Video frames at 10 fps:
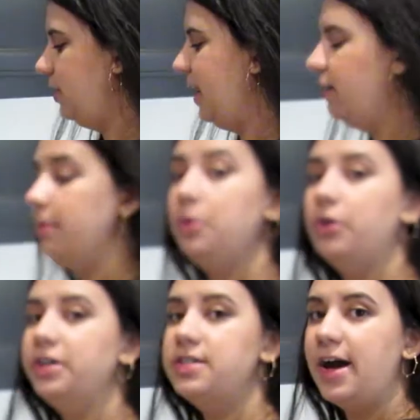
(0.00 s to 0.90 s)
Now I'm
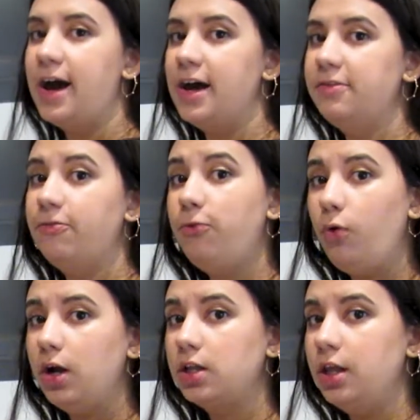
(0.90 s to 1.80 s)
going to add
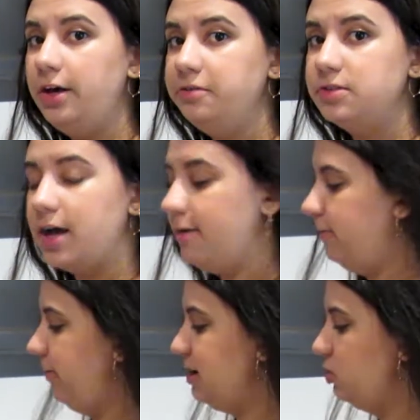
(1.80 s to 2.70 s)
4 cloves of
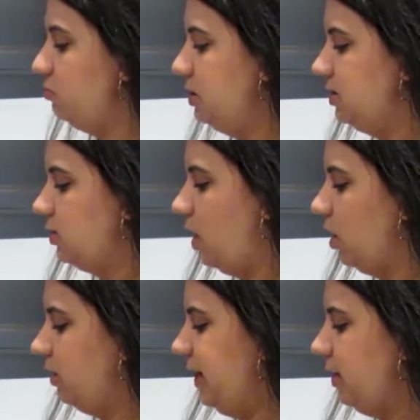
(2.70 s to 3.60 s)
fresh minced
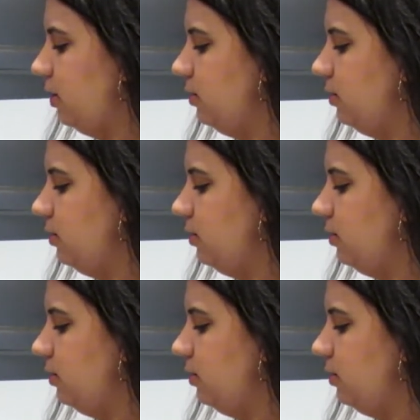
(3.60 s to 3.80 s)
garlic.